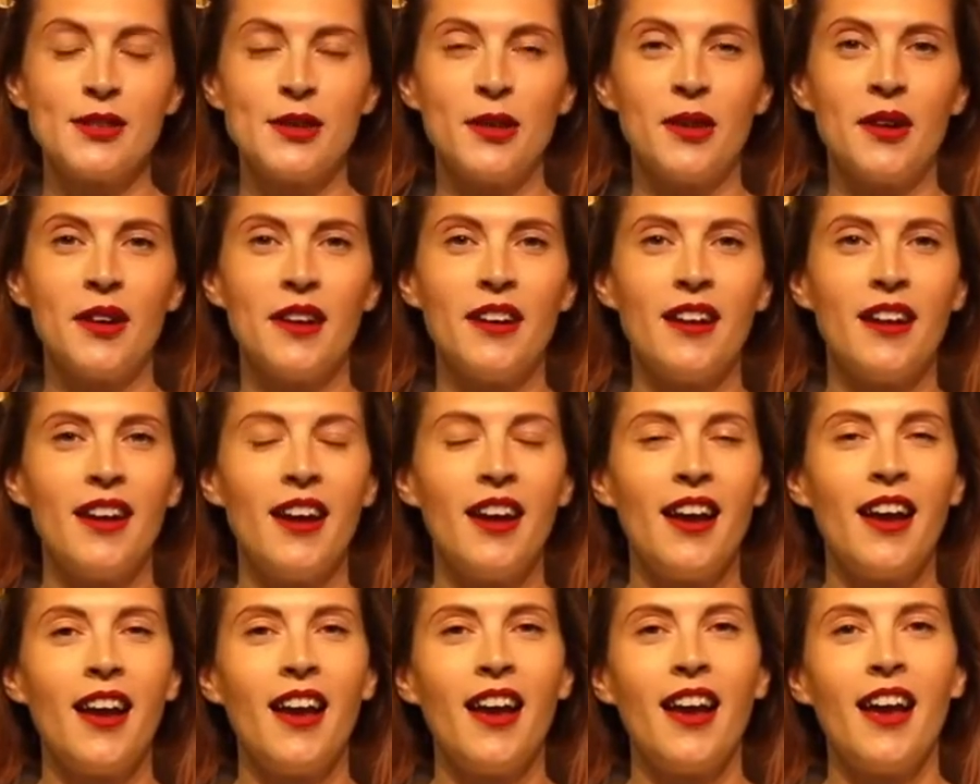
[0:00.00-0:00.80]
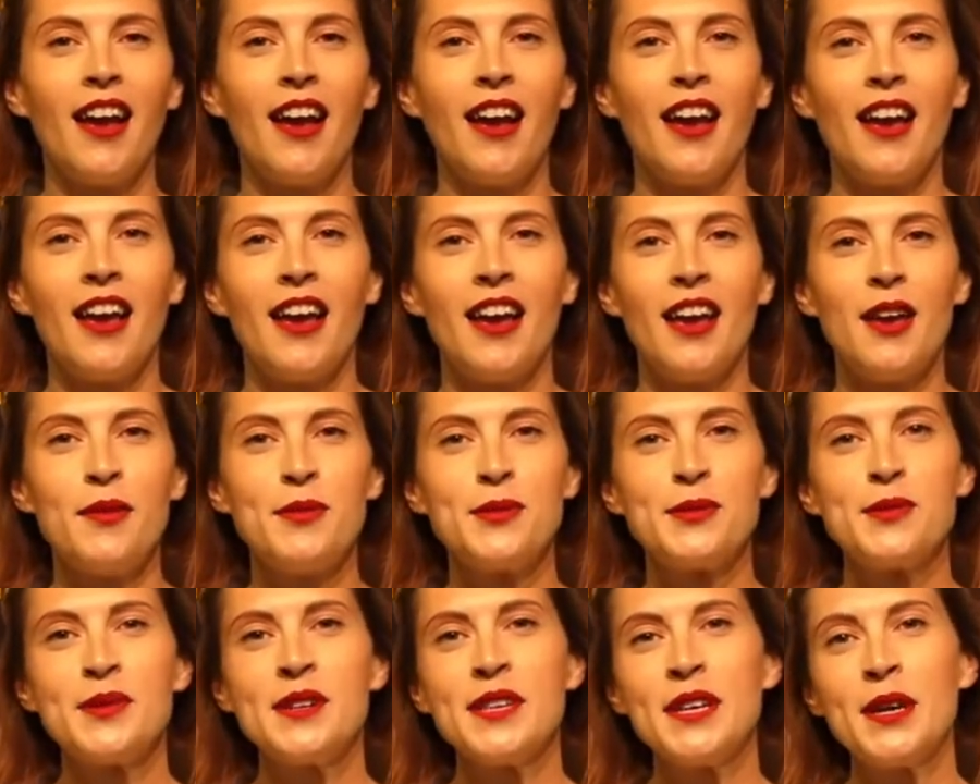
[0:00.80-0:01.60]
So it
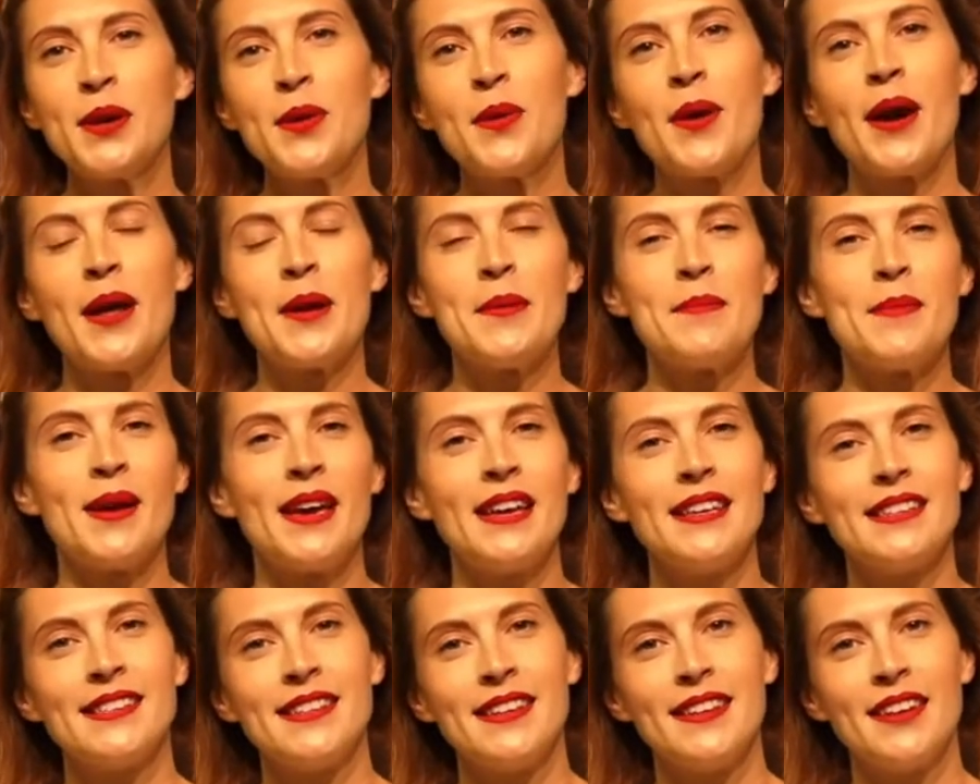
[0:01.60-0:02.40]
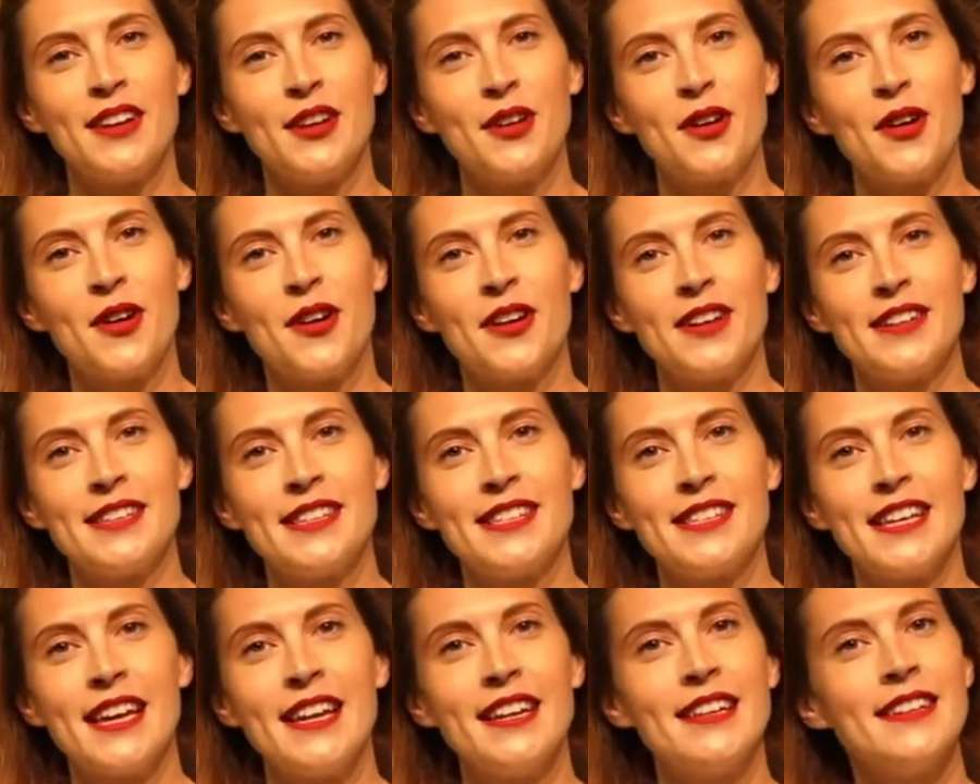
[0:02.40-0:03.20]
was really quite amazing. God
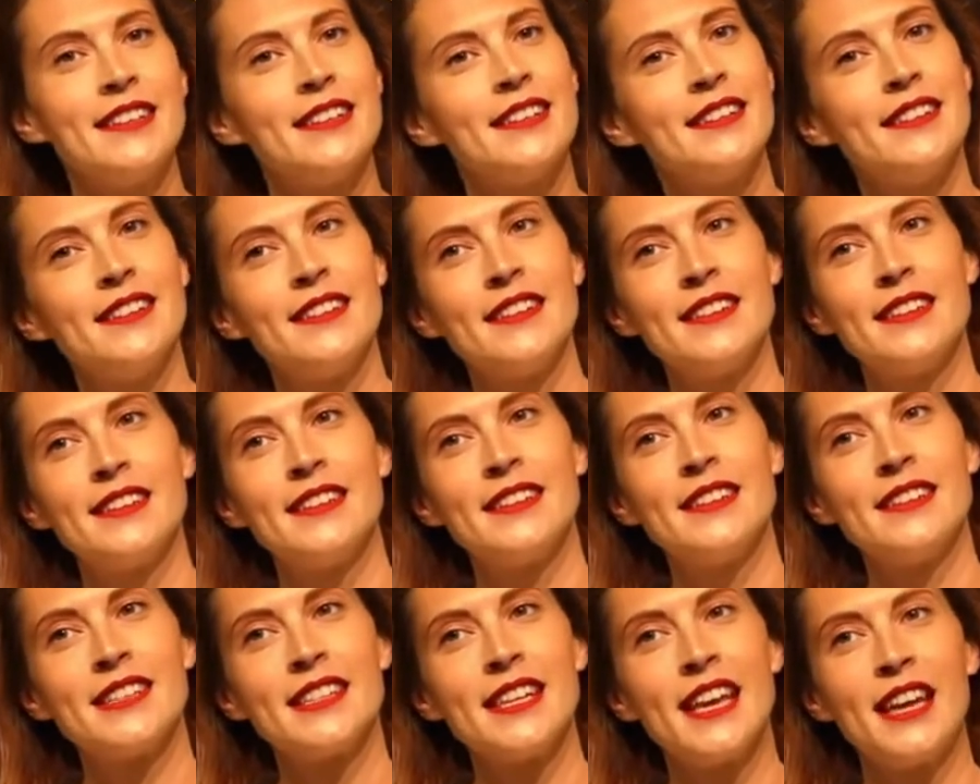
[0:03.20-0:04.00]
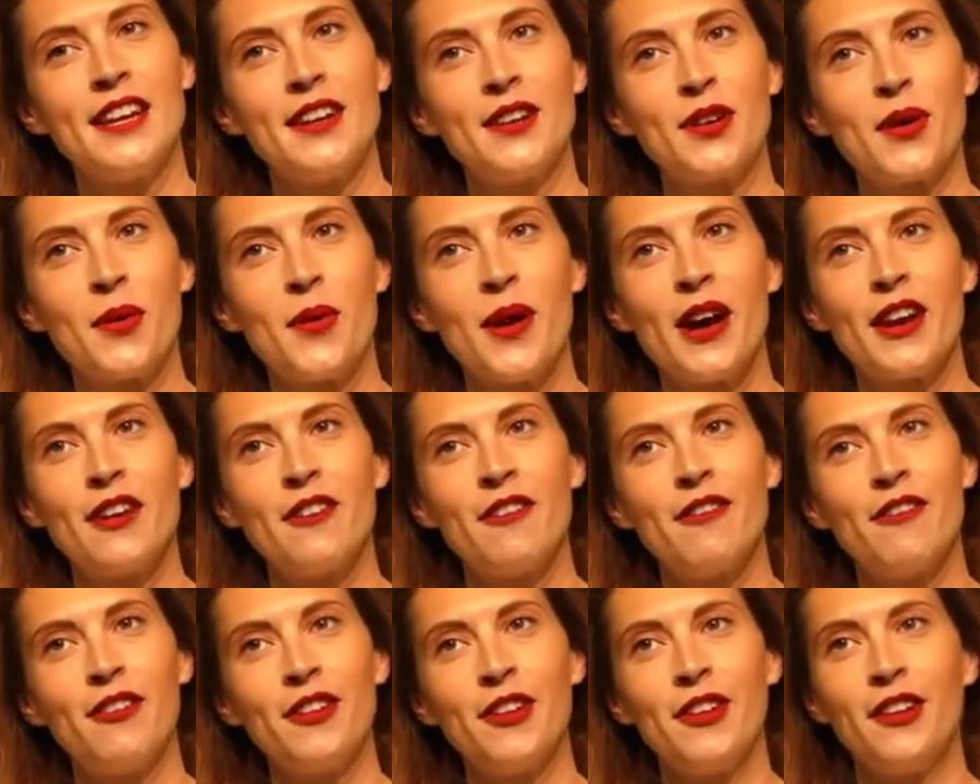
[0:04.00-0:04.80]
sent quite
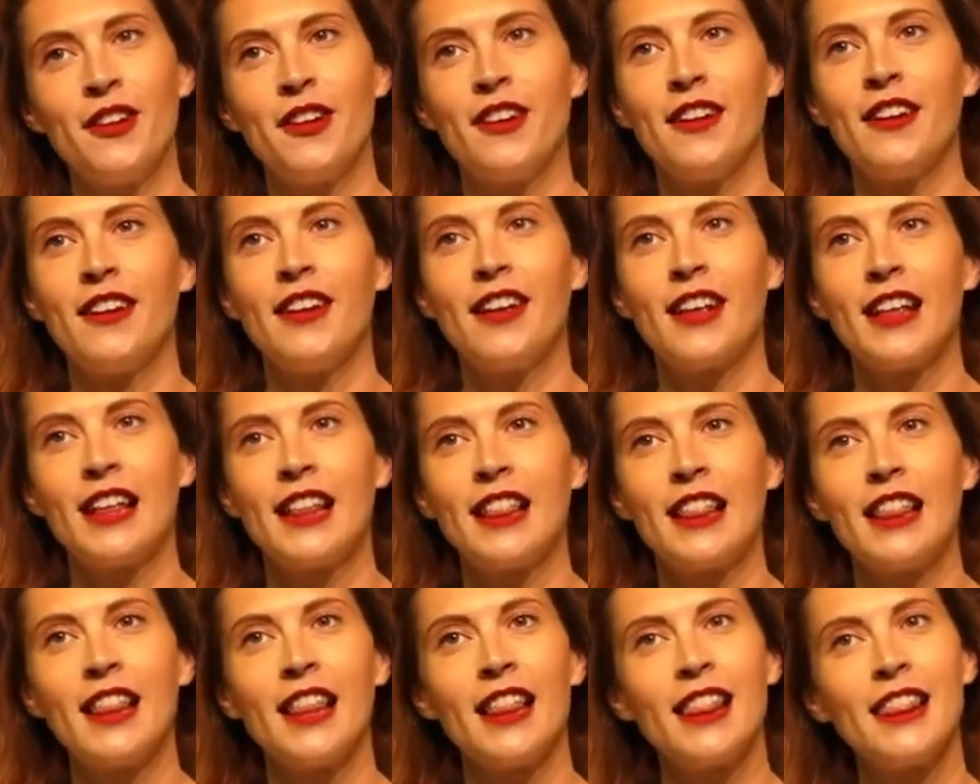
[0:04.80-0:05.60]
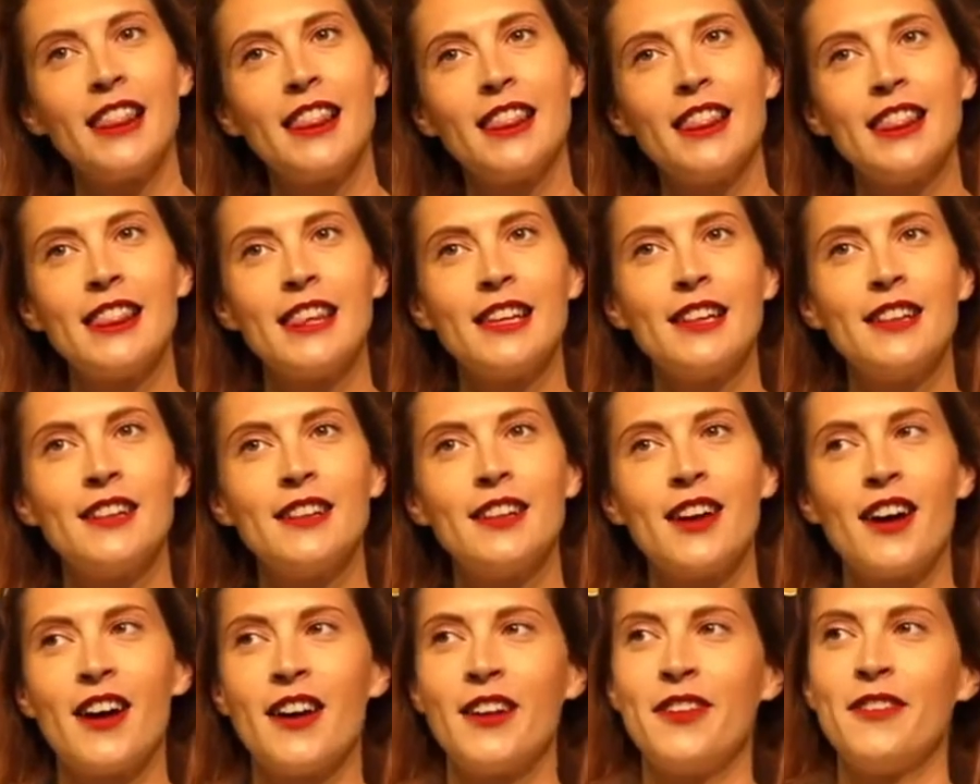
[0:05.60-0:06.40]
a few
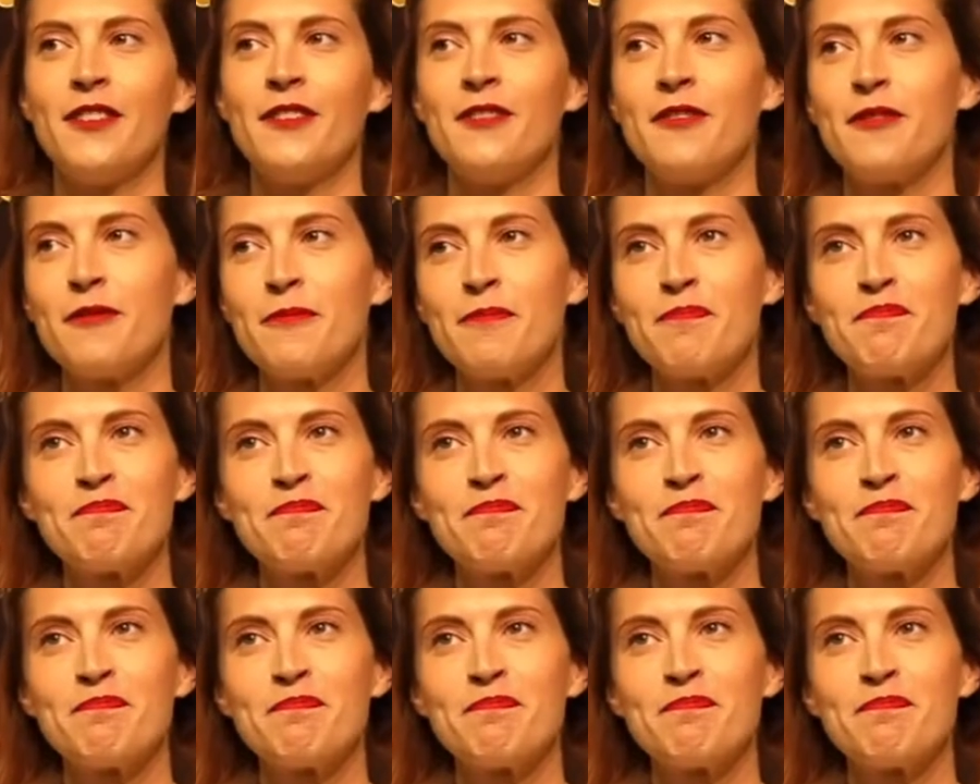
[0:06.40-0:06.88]
little kind of